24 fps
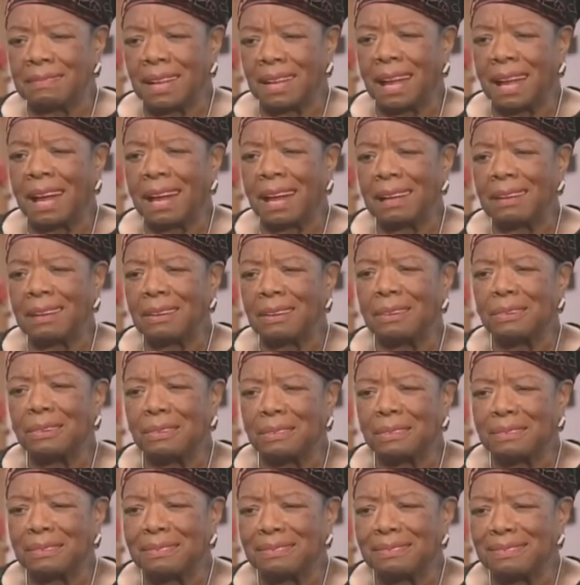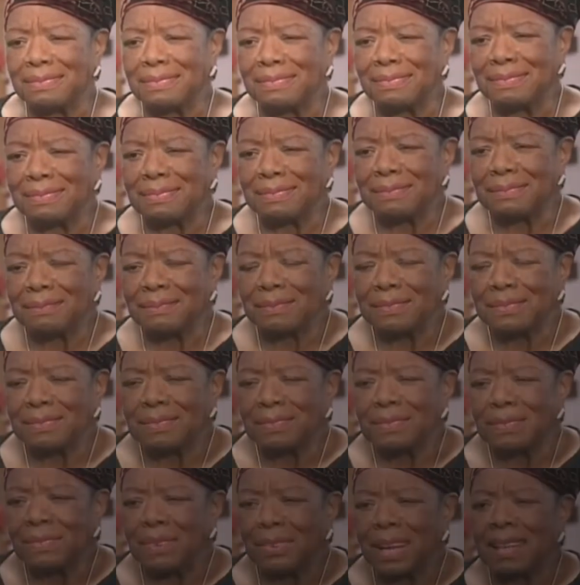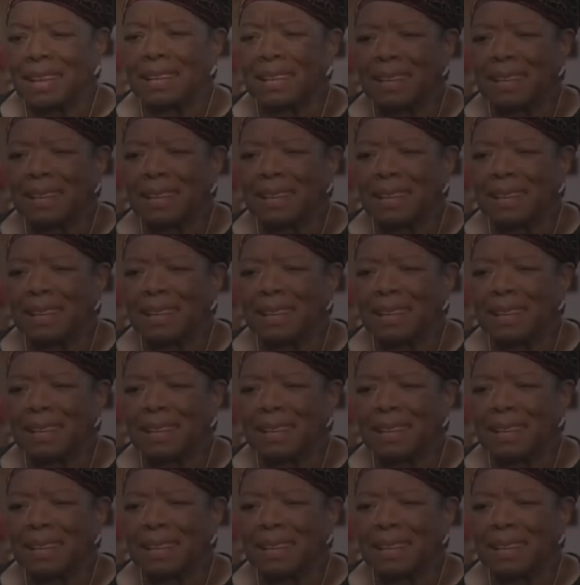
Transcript: I know by the